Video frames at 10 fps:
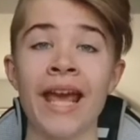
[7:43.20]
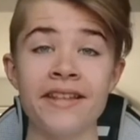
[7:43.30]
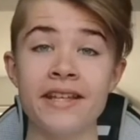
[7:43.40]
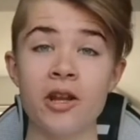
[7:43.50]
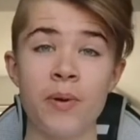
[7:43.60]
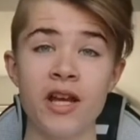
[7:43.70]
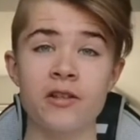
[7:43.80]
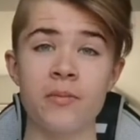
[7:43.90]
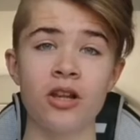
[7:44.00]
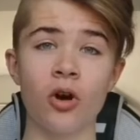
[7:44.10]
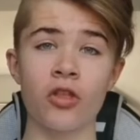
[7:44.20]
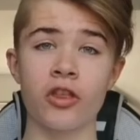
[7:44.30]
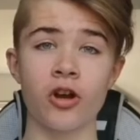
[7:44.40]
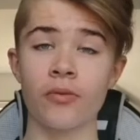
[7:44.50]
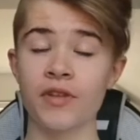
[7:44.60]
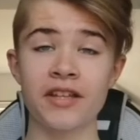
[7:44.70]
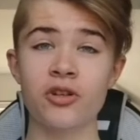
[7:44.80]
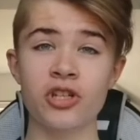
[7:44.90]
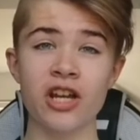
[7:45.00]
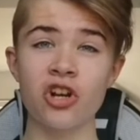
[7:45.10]
It didn't appear to be long though,
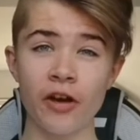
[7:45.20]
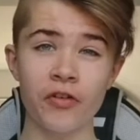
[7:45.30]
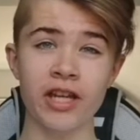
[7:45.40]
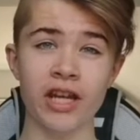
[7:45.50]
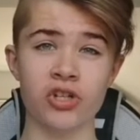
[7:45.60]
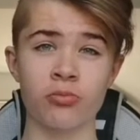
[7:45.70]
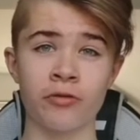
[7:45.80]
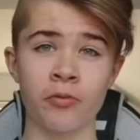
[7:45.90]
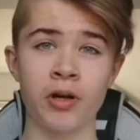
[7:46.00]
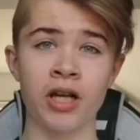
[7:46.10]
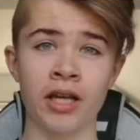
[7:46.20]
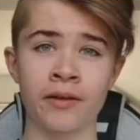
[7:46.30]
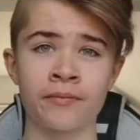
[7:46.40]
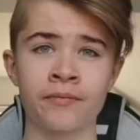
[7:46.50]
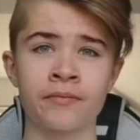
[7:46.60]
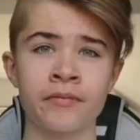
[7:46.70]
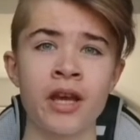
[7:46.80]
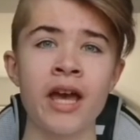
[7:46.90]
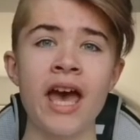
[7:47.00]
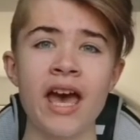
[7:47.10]
until she had another connection with a Burling.
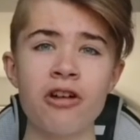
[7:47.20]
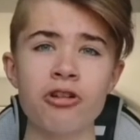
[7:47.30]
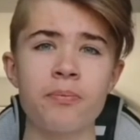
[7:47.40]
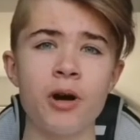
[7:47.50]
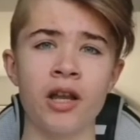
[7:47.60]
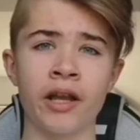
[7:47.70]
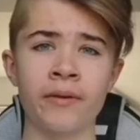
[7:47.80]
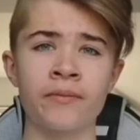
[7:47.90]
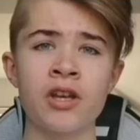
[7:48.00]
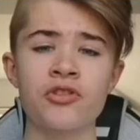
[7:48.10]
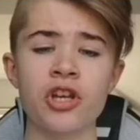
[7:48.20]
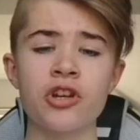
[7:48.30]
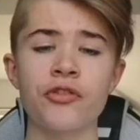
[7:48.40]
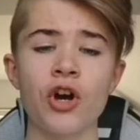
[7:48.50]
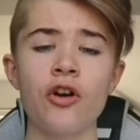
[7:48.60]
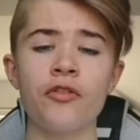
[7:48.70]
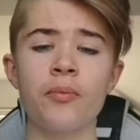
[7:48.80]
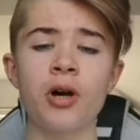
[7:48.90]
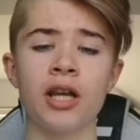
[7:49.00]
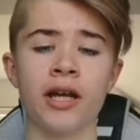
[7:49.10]
Eric Burling, son of
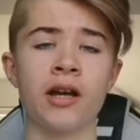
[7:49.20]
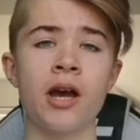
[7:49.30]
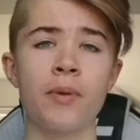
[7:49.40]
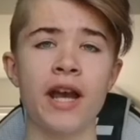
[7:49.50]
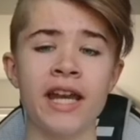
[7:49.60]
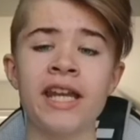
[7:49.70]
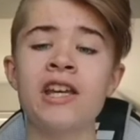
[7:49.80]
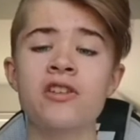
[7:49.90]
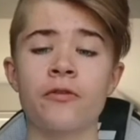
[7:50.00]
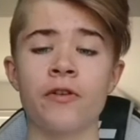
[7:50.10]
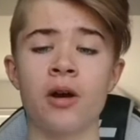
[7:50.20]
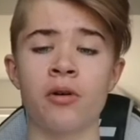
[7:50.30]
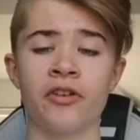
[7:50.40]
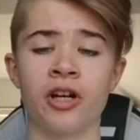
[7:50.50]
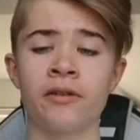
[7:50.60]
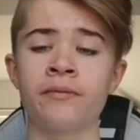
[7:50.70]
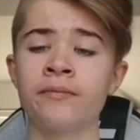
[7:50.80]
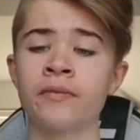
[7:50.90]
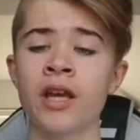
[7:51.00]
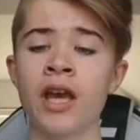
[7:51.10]
Arthur Burling, began his affair with her,
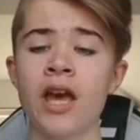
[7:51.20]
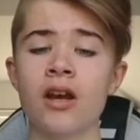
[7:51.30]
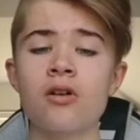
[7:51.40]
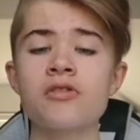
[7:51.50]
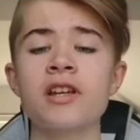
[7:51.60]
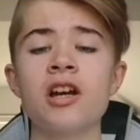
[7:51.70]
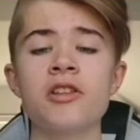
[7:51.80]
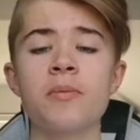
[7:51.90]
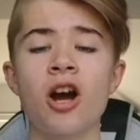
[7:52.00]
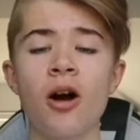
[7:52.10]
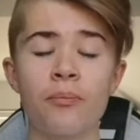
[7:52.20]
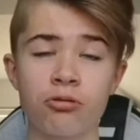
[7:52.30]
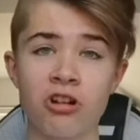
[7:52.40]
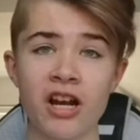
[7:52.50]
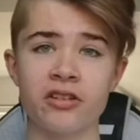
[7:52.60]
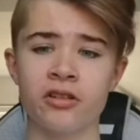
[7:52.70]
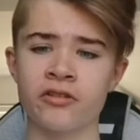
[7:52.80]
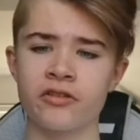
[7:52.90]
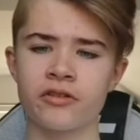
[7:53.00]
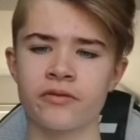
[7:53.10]
causing her to become
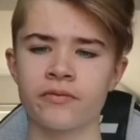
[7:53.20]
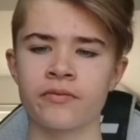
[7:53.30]
pregnant.